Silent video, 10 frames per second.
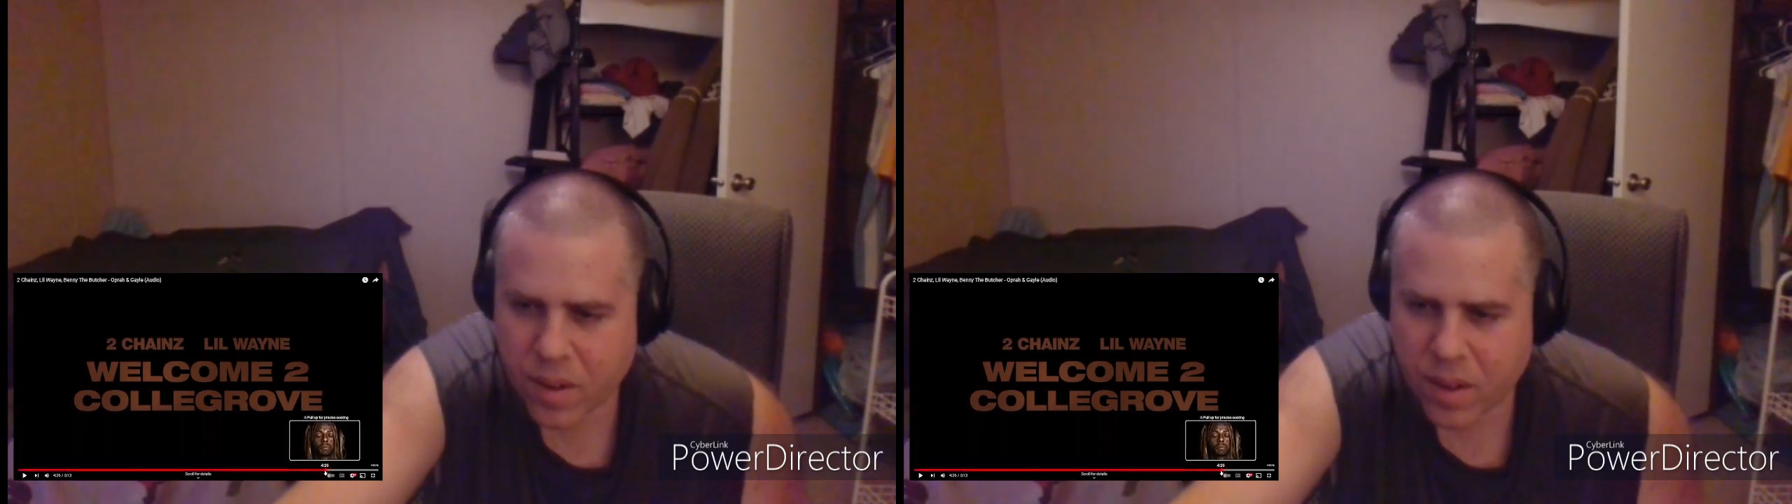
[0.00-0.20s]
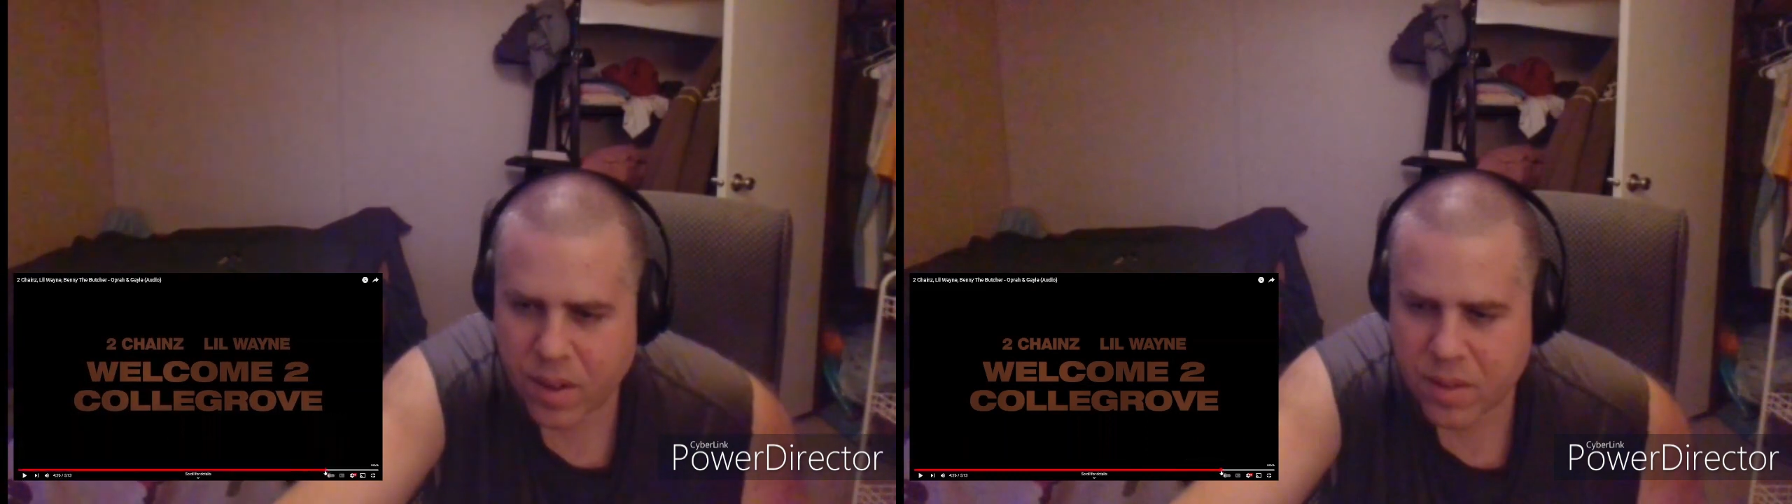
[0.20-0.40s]

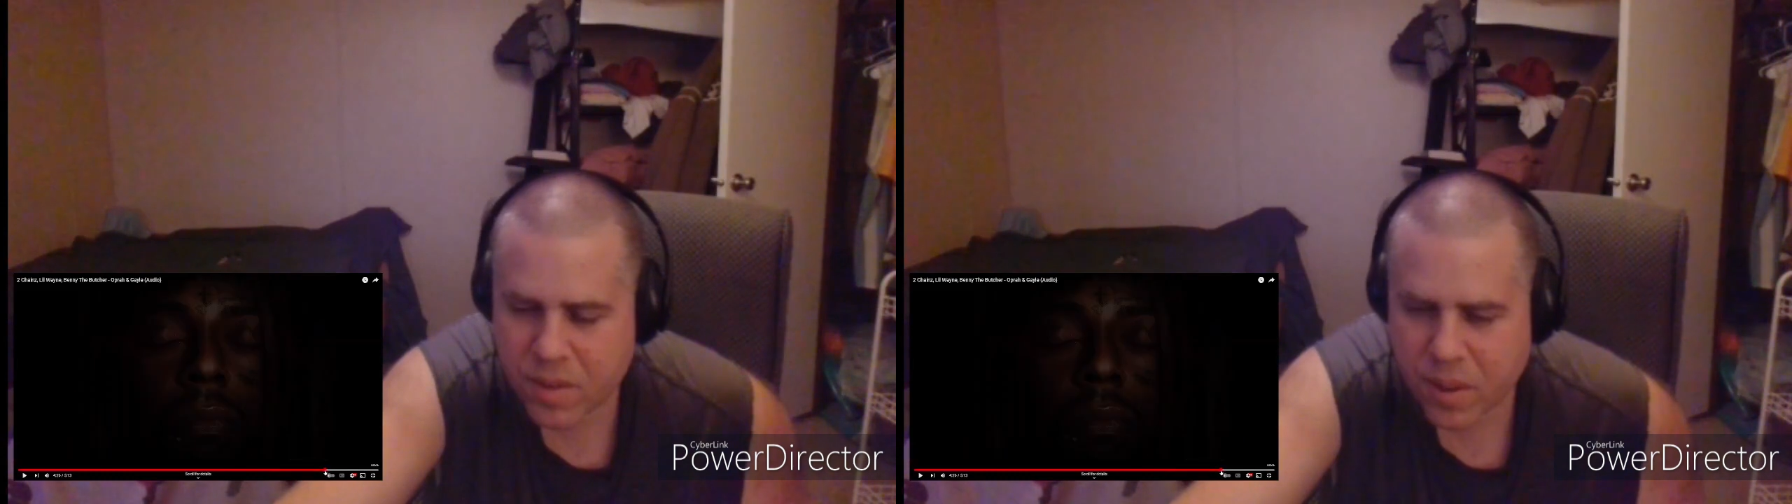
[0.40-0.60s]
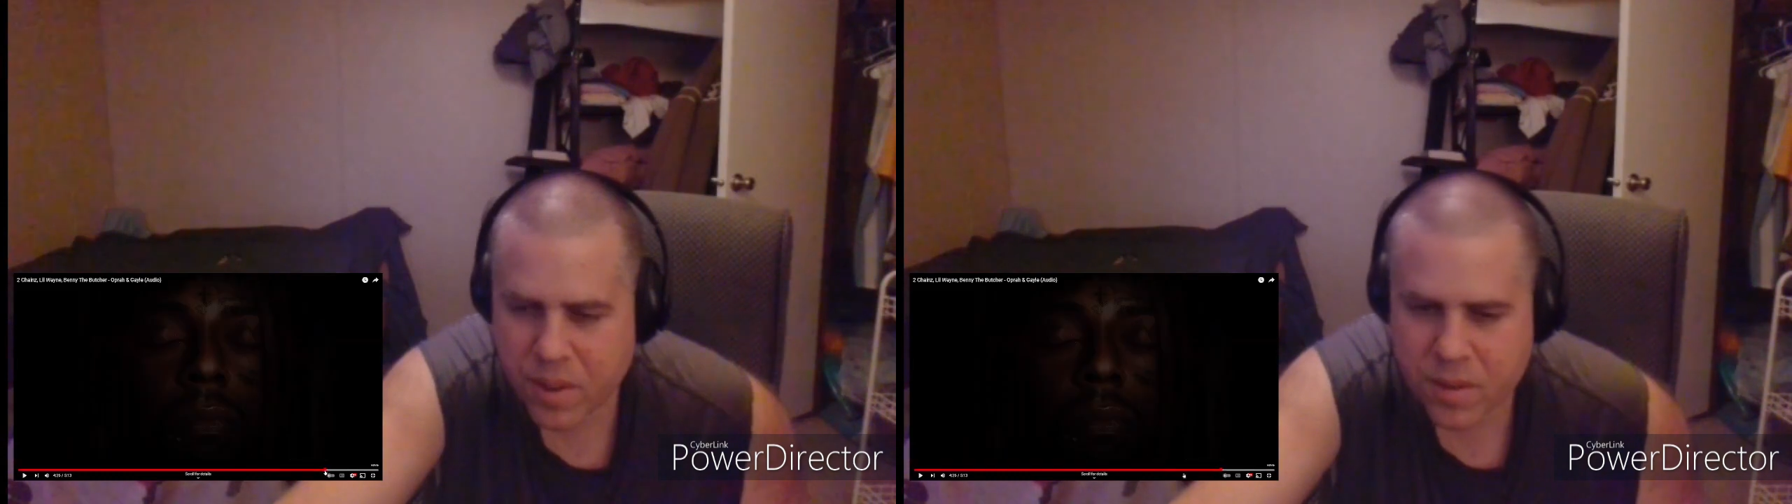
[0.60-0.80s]
That's
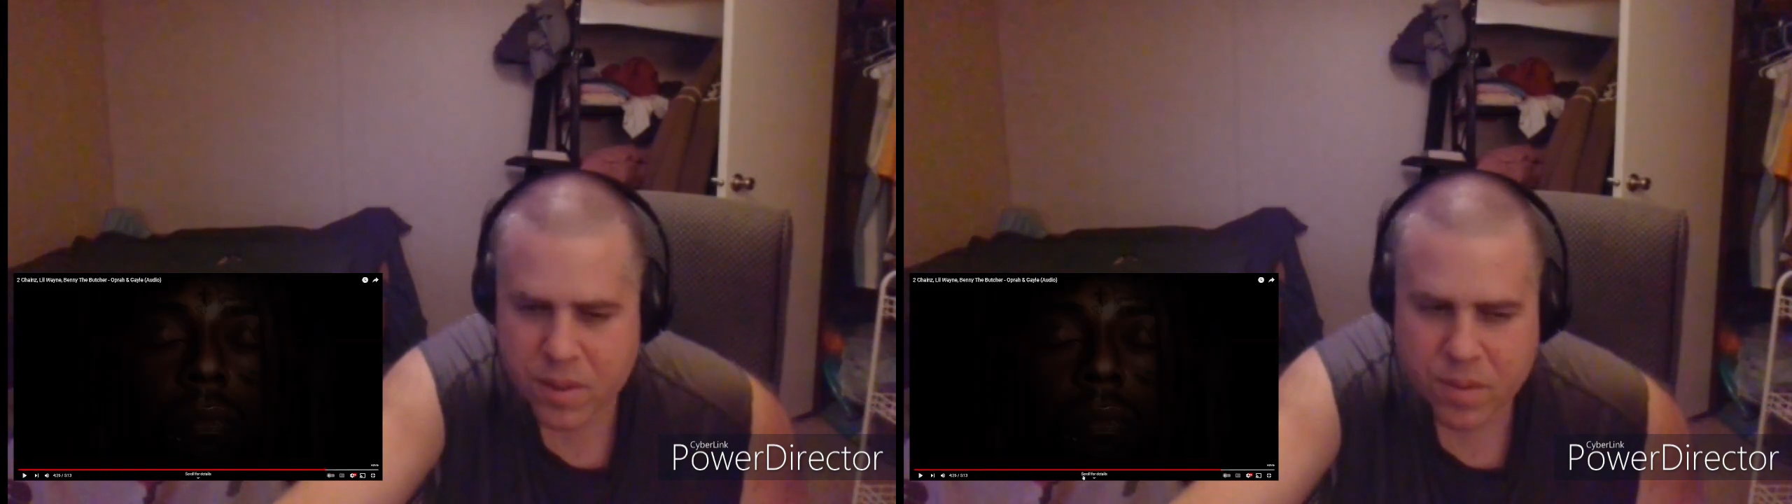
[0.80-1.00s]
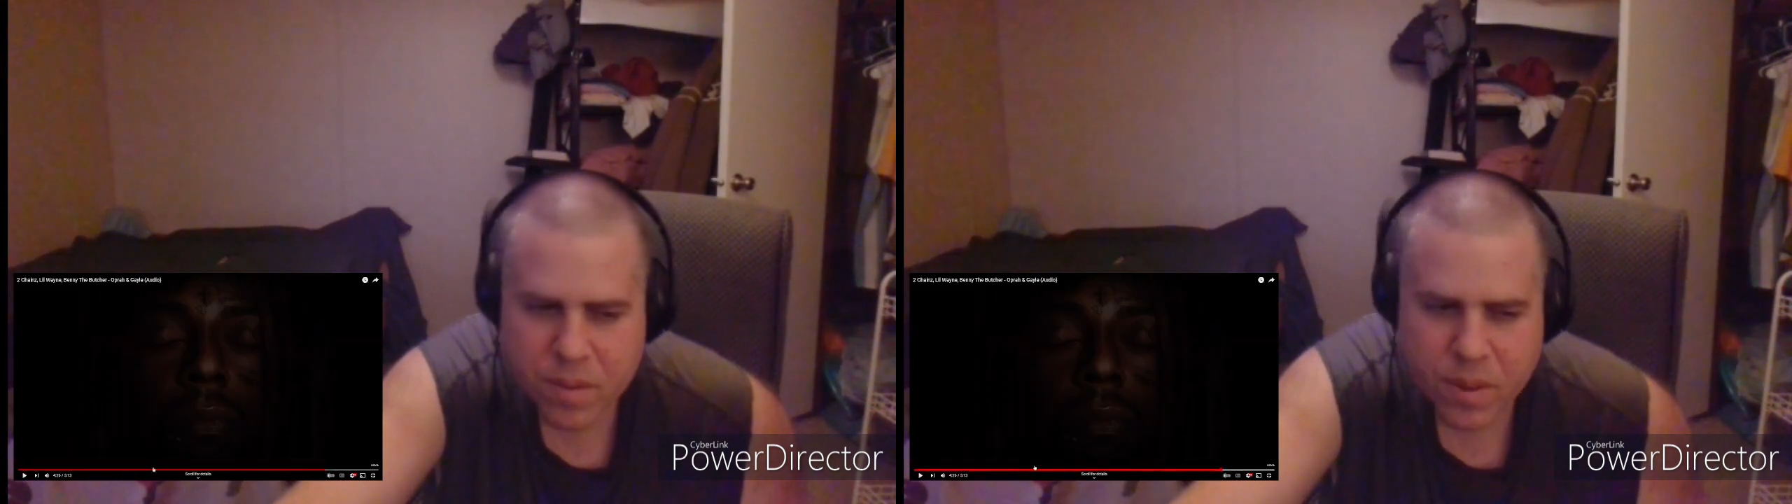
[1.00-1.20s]
crazy.
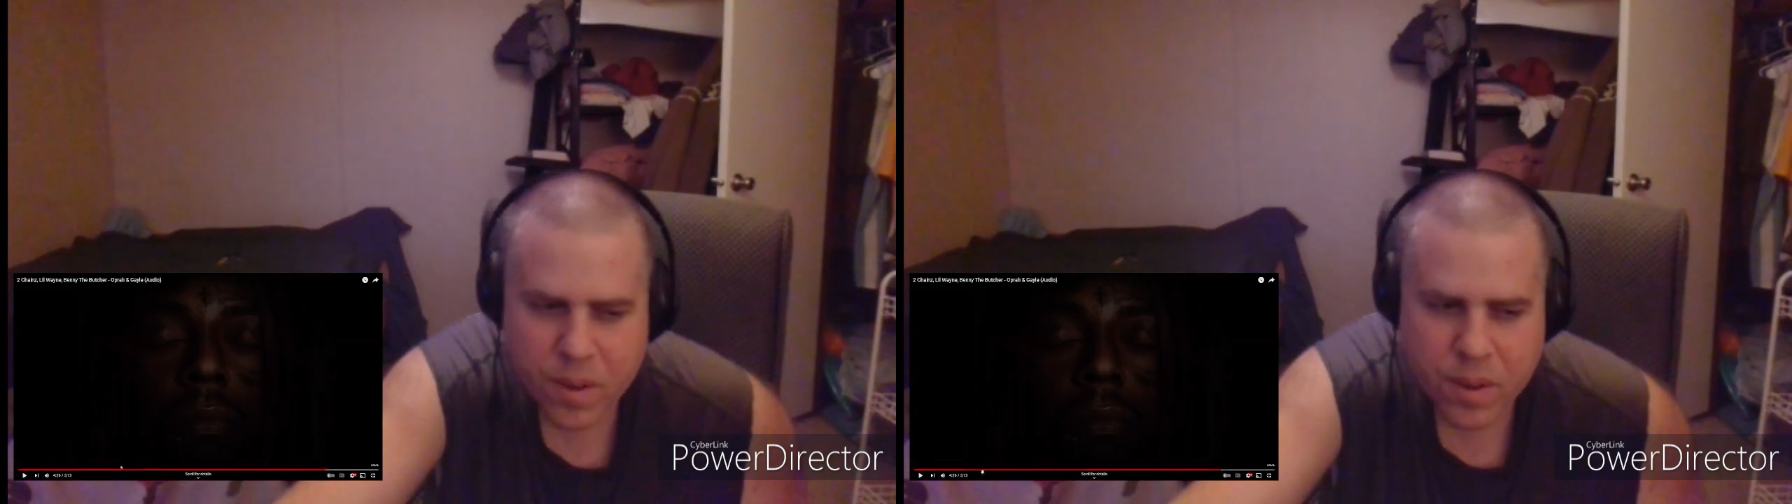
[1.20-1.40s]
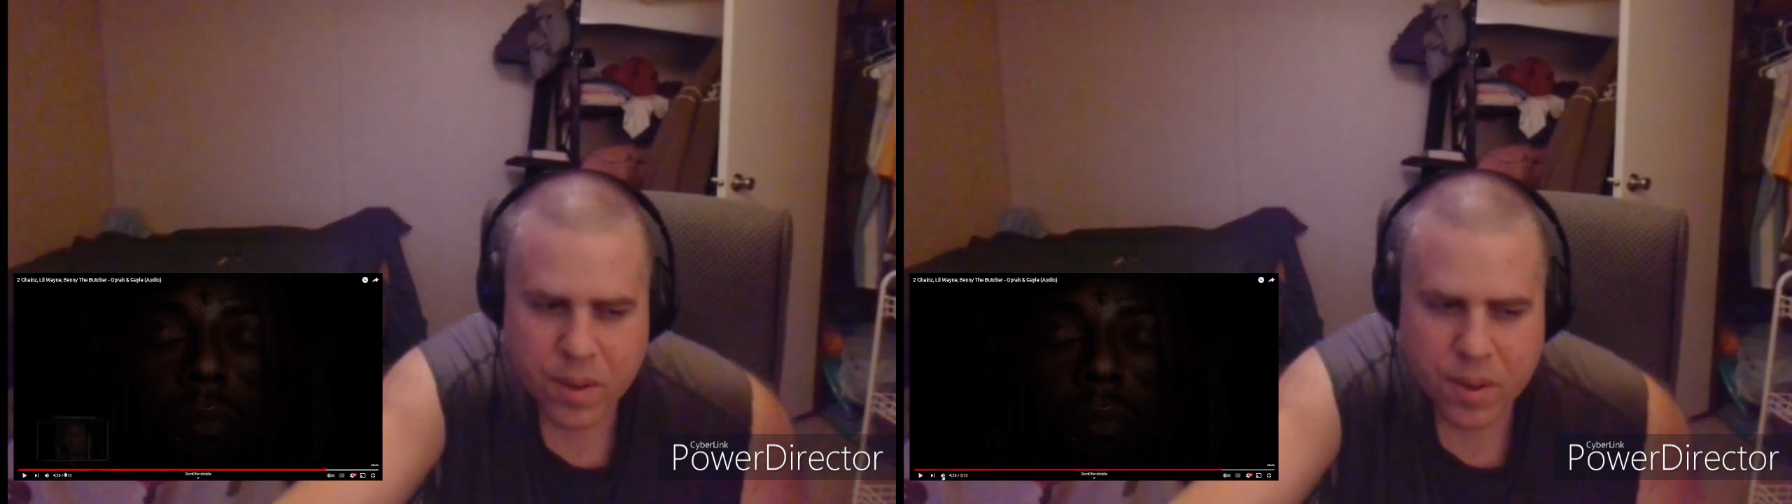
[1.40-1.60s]
All
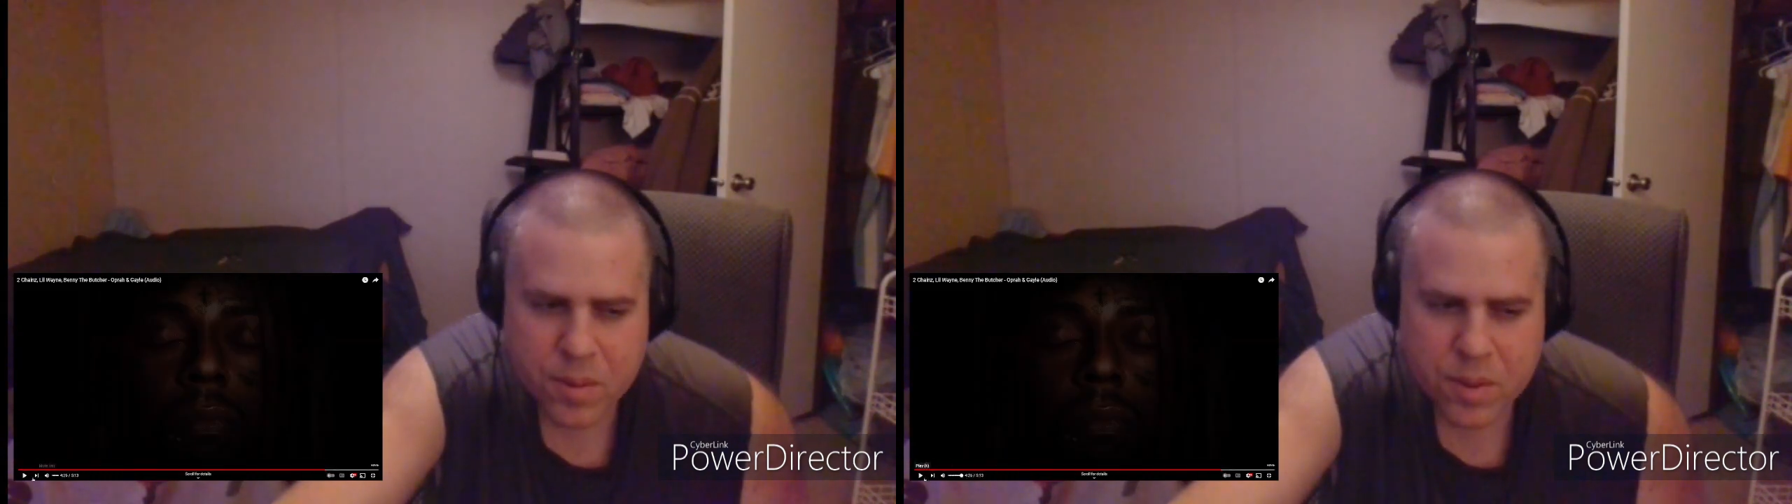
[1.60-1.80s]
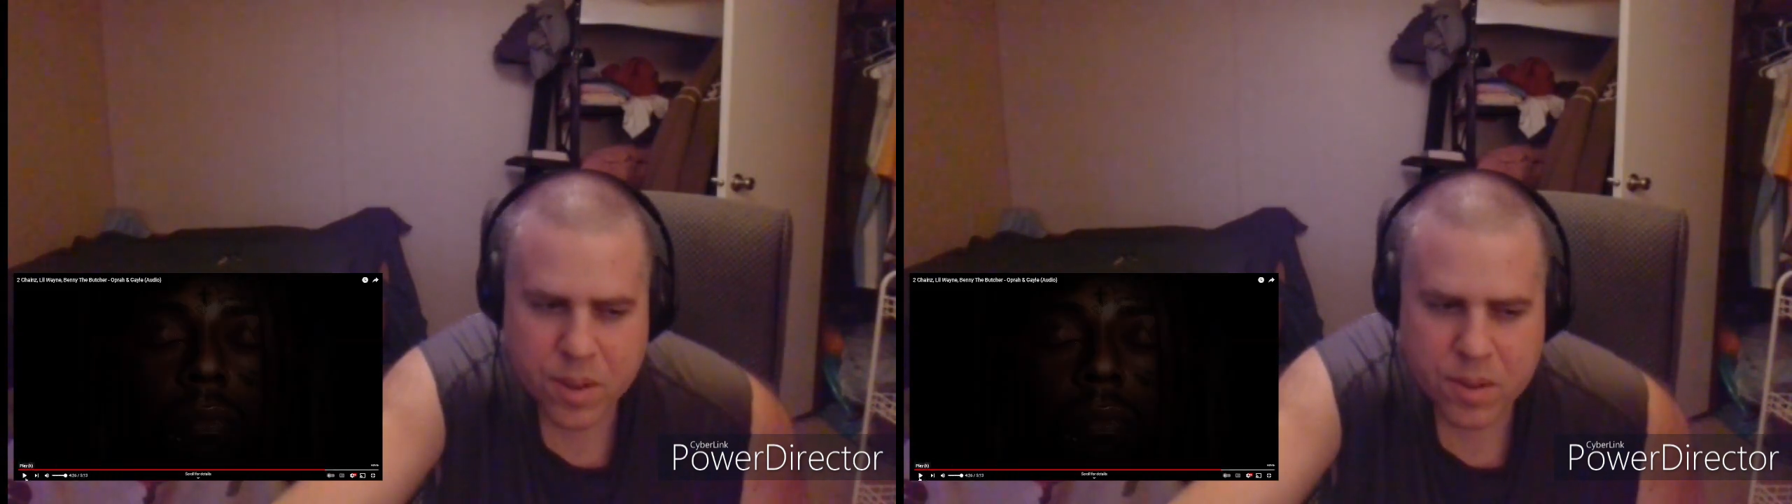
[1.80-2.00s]
right, that
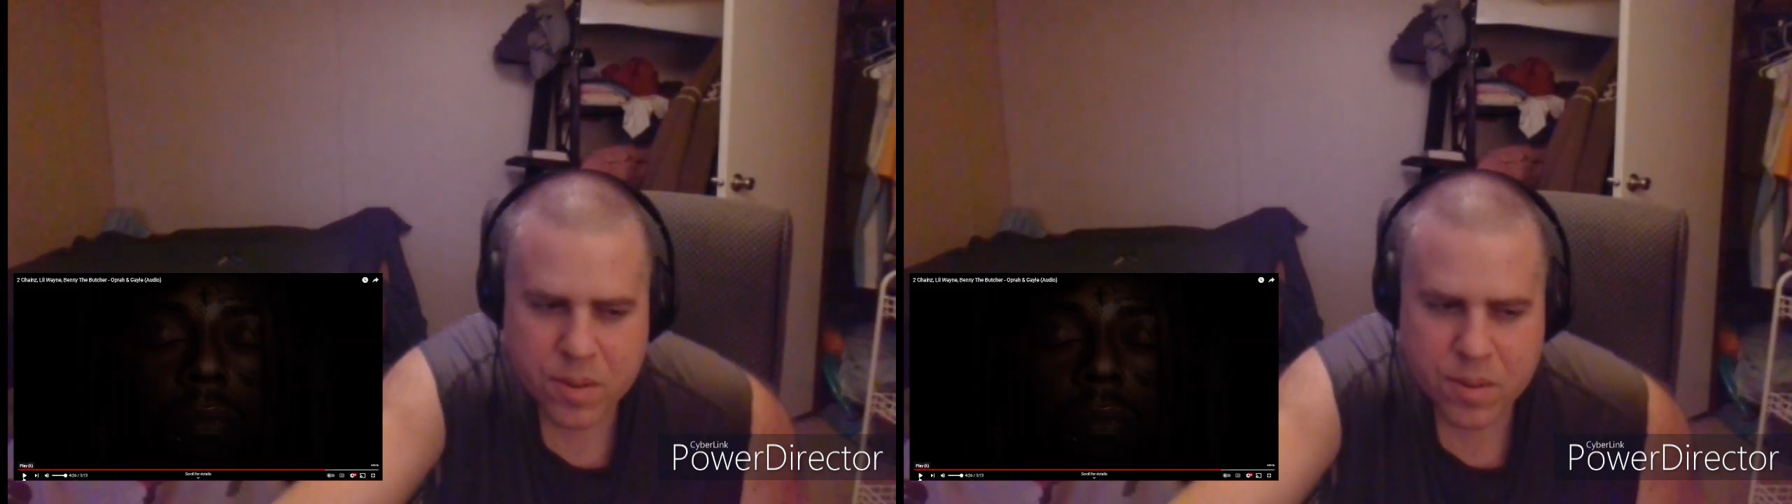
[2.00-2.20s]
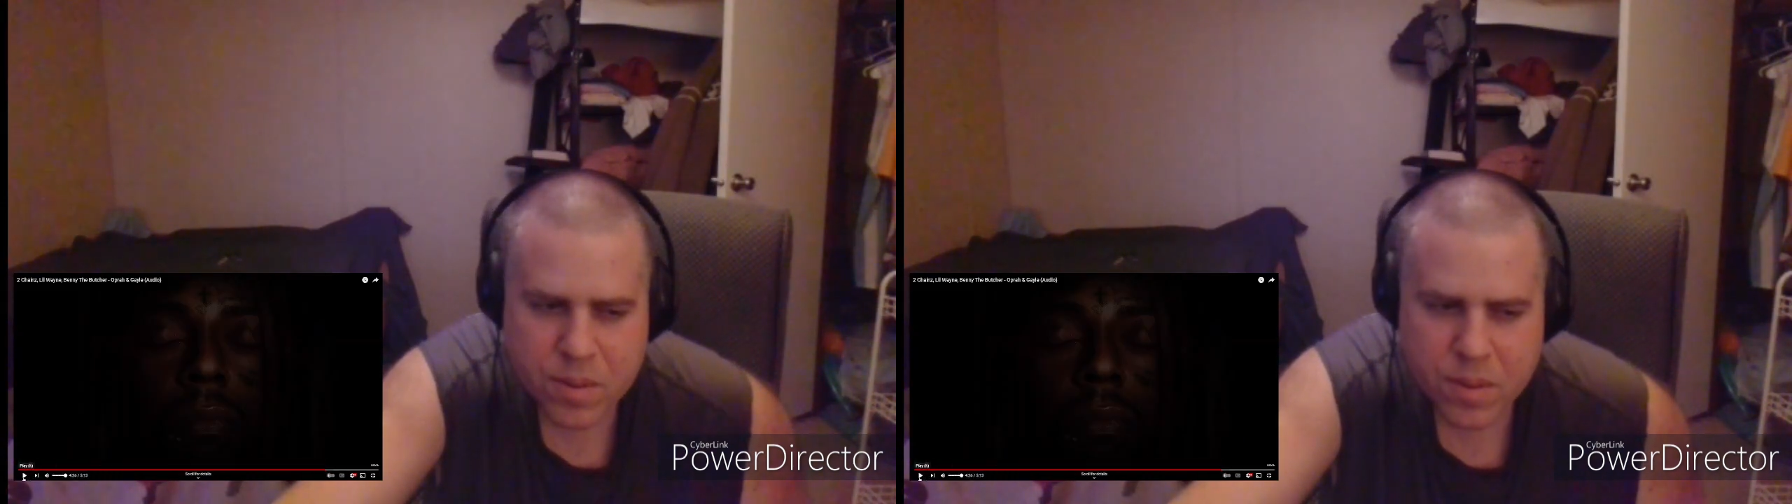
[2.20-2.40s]
was nice.